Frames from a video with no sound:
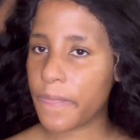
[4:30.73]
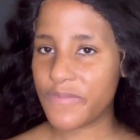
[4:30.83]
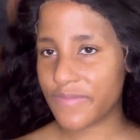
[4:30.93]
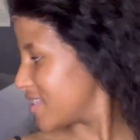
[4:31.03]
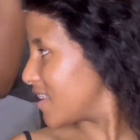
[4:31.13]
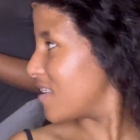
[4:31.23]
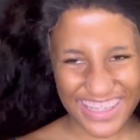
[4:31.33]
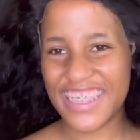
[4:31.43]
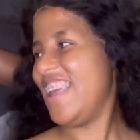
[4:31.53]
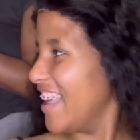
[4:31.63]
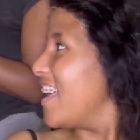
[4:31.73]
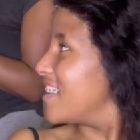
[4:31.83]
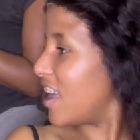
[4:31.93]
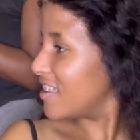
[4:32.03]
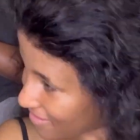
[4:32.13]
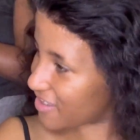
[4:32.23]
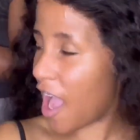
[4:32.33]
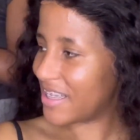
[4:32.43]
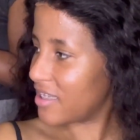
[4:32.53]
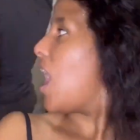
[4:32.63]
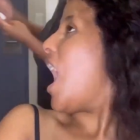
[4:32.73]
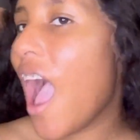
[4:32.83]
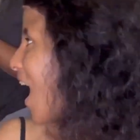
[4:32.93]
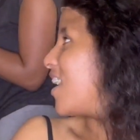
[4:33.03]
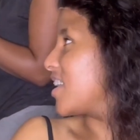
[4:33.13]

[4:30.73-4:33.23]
where you first start with the